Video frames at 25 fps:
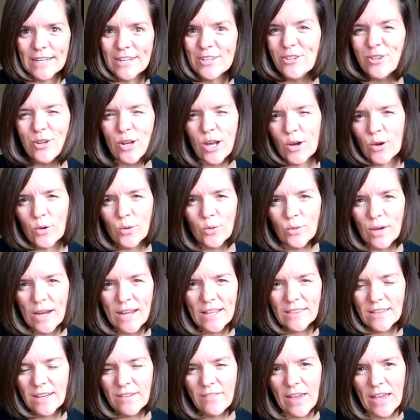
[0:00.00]
And you know,
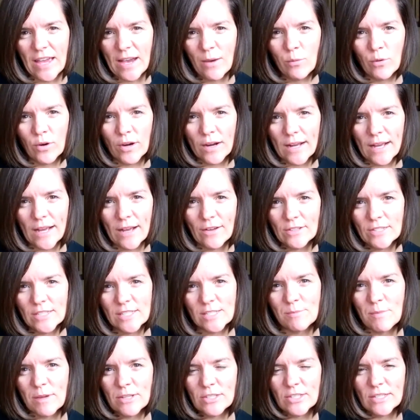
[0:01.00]
I love ab workouts
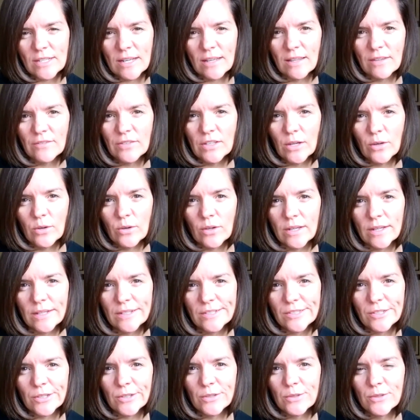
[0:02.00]
as much as I love yoga.
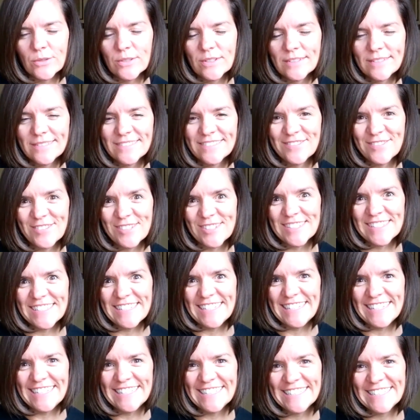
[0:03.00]
So We'll
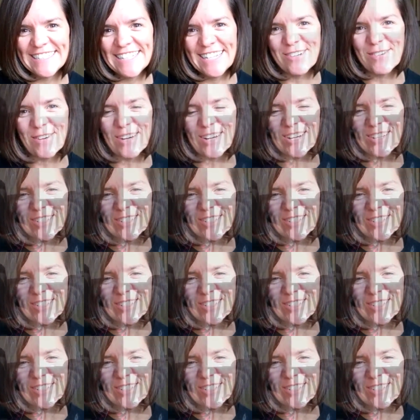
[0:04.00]
see. Here we